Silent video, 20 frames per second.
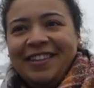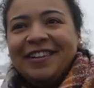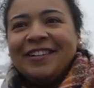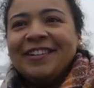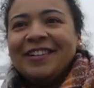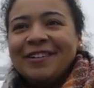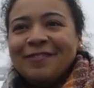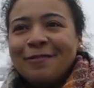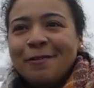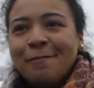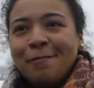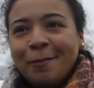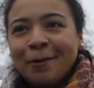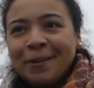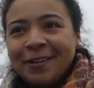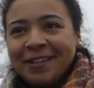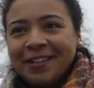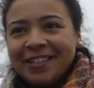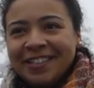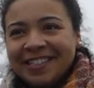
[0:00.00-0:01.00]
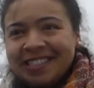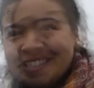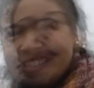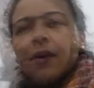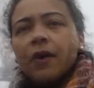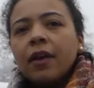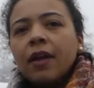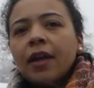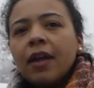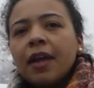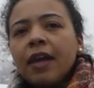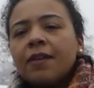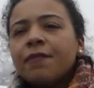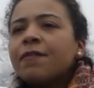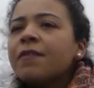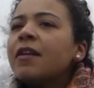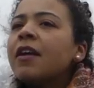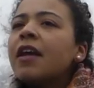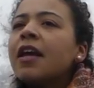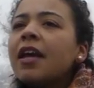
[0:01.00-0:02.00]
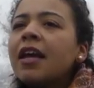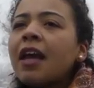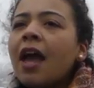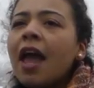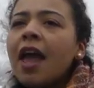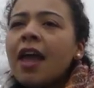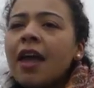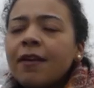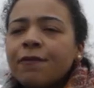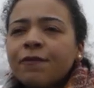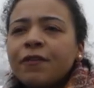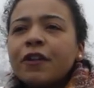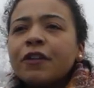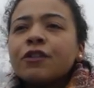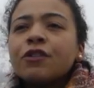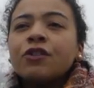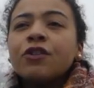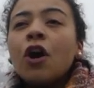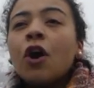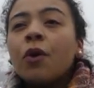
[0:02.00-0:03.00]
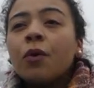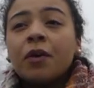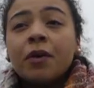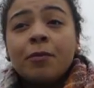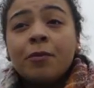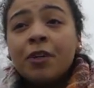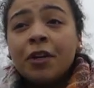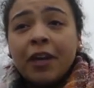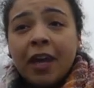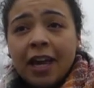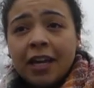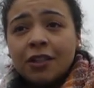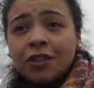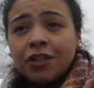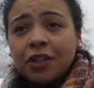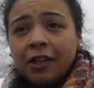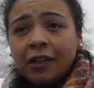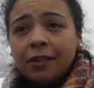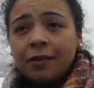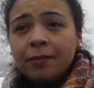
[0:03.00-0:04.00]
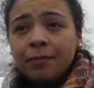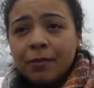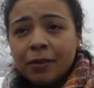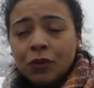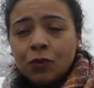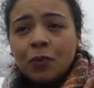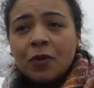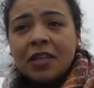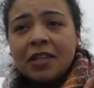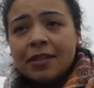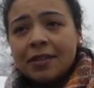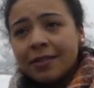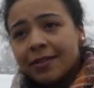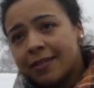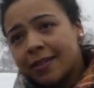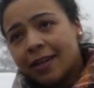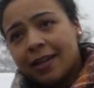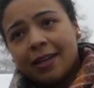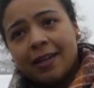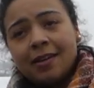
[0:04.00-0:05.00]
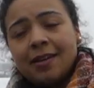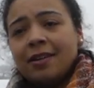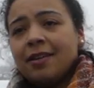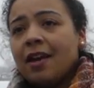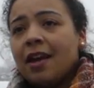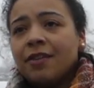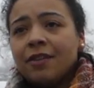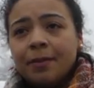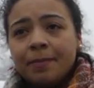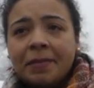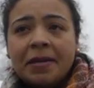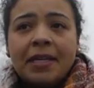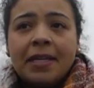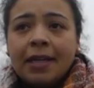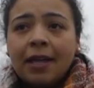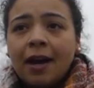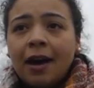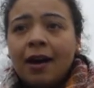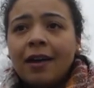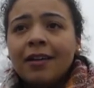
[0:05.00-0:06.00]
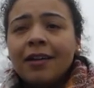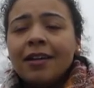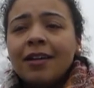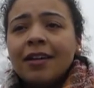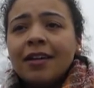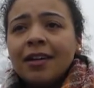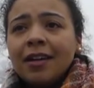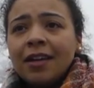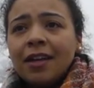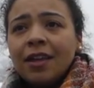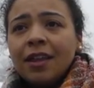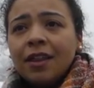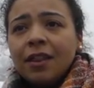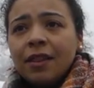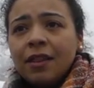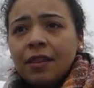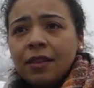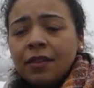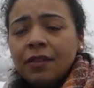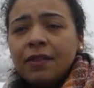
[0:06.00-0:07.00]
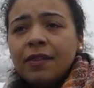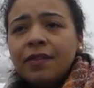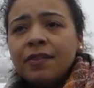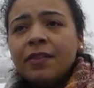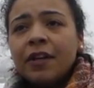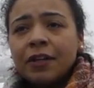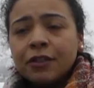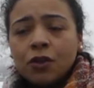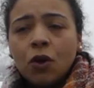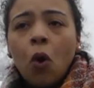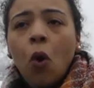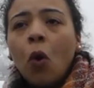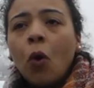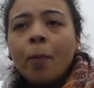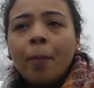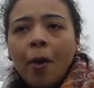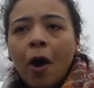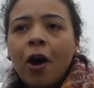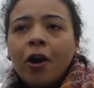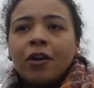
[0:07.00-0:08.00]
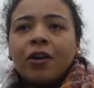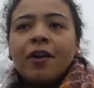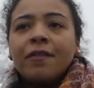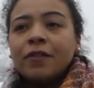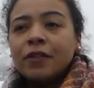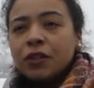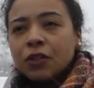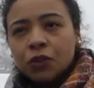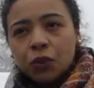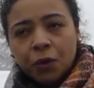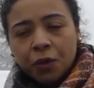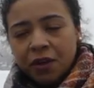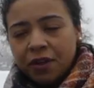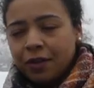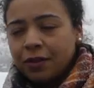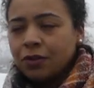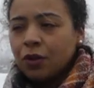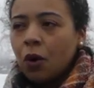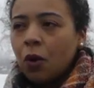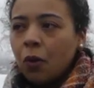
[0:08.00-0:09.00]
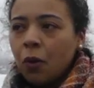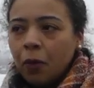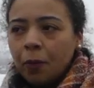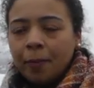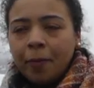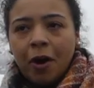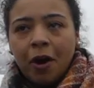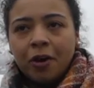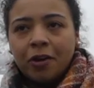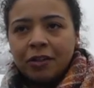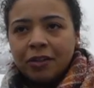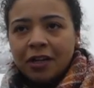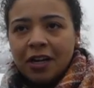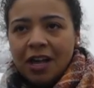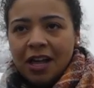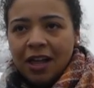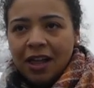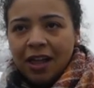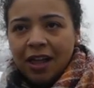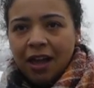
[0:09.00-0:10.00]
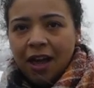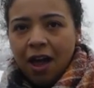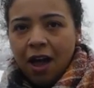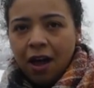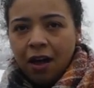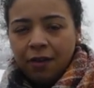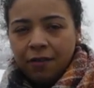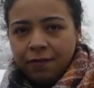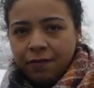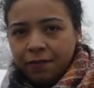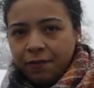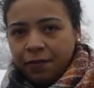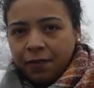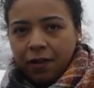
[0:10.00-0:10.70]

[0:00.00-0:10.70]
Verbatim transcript: your reporters if if there's no communication between the city and, and the media there's a whole part of a story there's a whole part of